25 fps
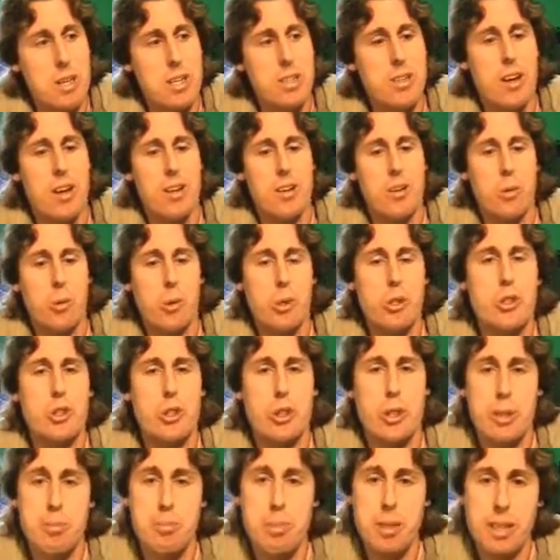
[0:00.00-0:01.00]
My daughter was
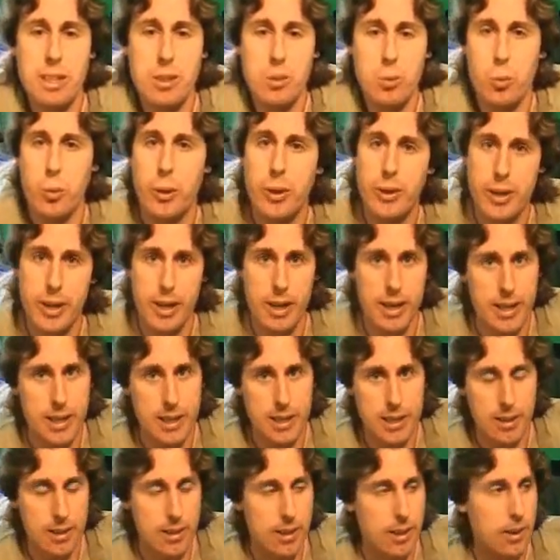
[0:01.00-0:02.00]
sleeping one
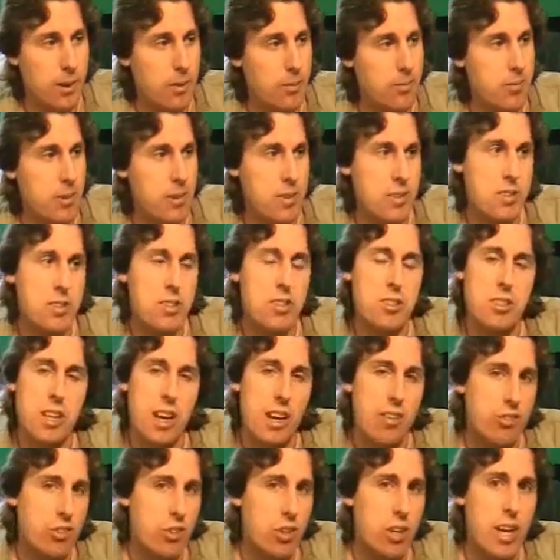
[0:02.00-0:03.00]
night, and this
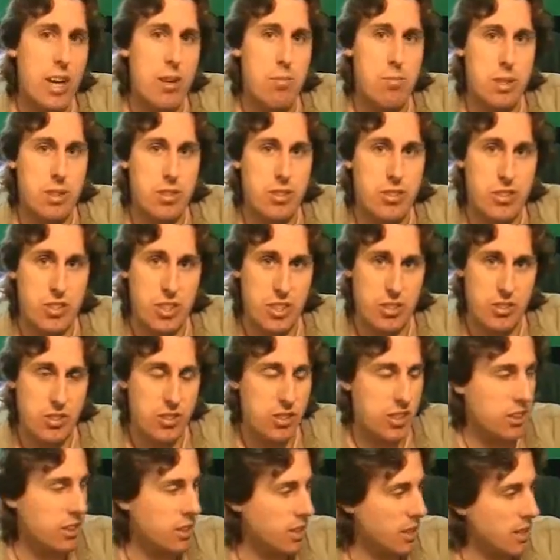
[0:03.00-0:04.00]
is after I had been
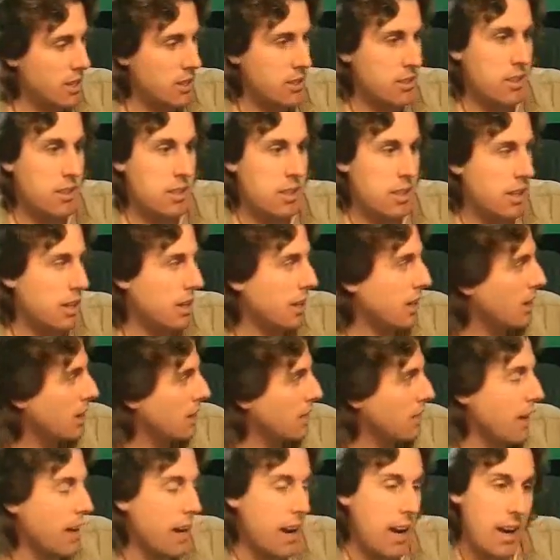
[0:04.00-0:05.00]
sensing the entity
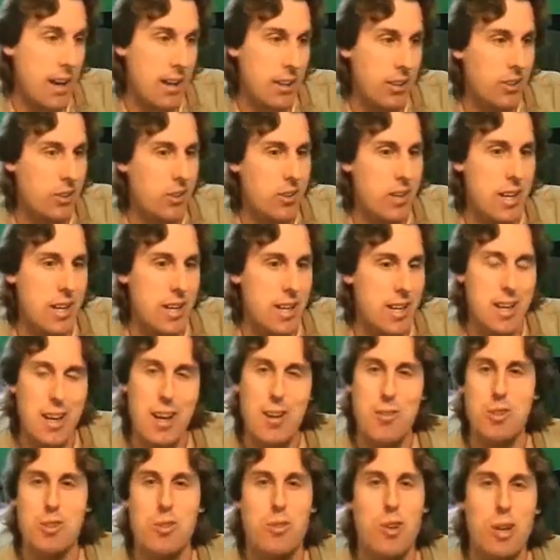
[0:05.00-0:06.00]
that I had created,
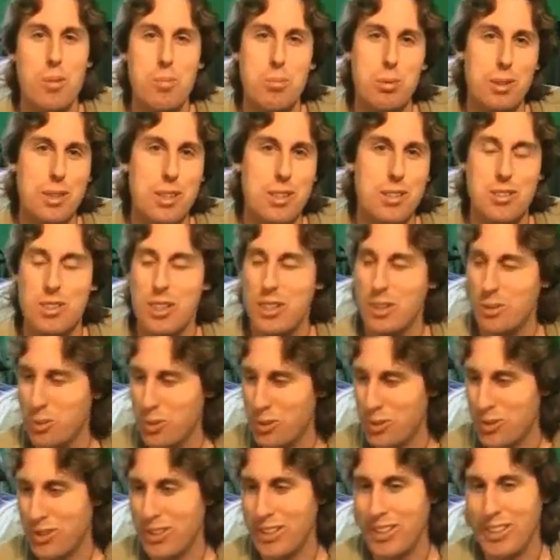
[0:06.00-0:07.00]
and I was very pleased that
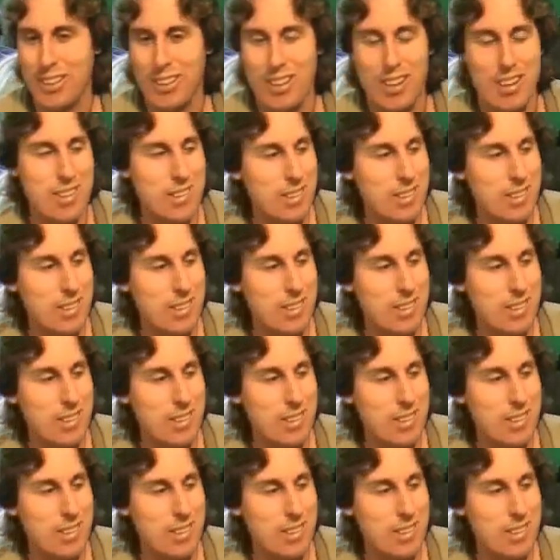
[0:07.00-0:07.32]
it was there.